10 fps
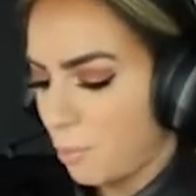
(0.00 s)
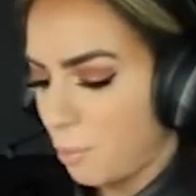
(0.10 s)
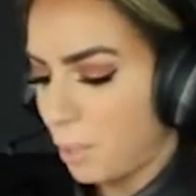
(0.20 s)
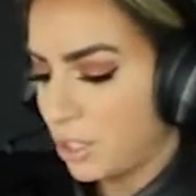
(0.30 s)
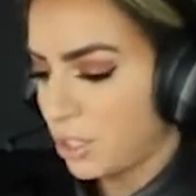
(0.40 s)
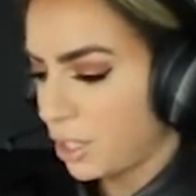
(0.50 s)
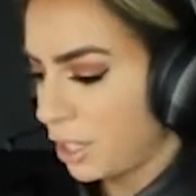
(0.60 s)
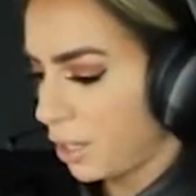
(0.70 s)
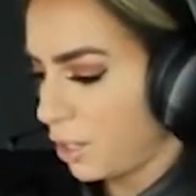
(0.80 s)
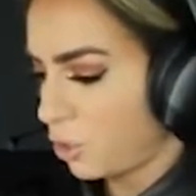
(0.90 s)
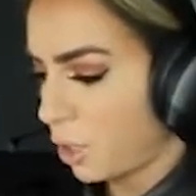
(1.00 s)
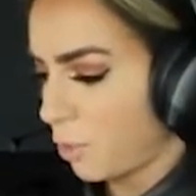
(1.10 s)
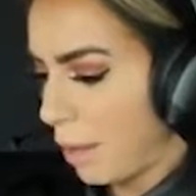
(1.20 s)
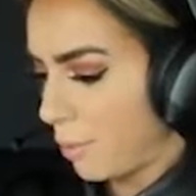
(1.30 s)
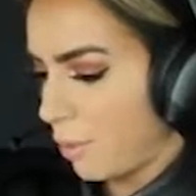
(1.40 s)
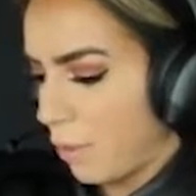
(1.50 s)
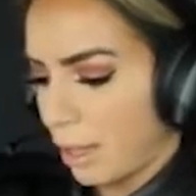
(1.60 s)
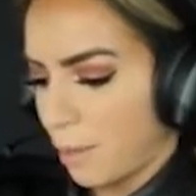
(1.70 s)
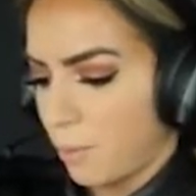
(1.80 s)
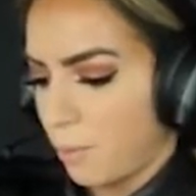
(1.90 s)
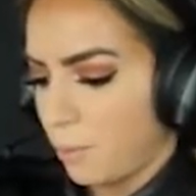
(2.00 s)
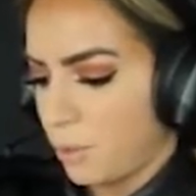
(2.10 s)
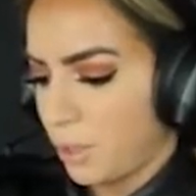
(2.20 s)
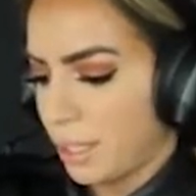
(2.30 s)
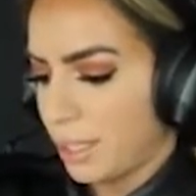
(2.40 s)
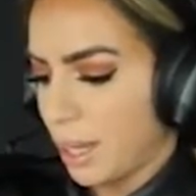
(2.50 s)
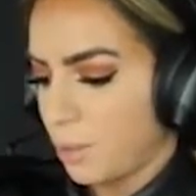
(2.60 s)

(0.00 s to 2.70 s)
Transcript: But Jordan, maybe while I'm doing this step,